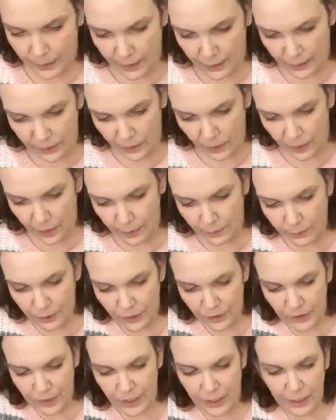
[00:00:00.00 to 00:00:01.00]
Okay, so I'm
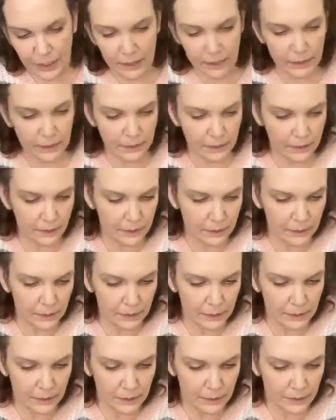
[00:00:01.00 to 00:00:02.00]
just going to
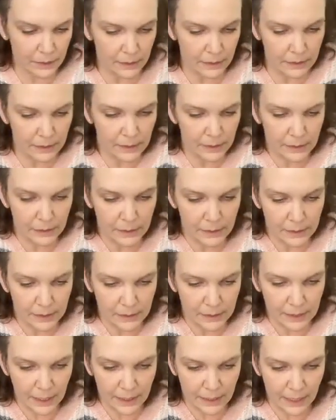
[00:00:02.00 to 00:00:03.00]

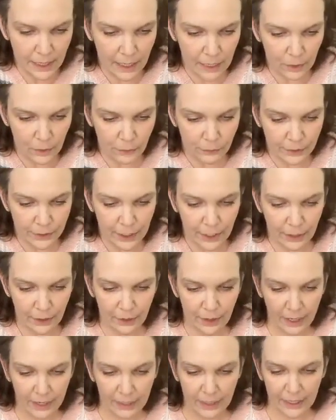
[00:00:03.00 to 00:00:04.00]
set that over
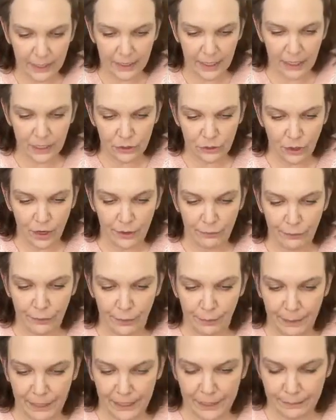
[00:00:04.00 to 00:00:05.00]
there and let that dry for
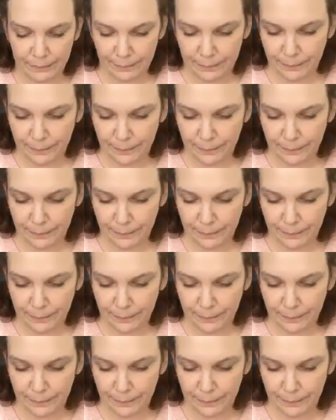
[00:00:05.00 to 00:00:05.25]
a minute.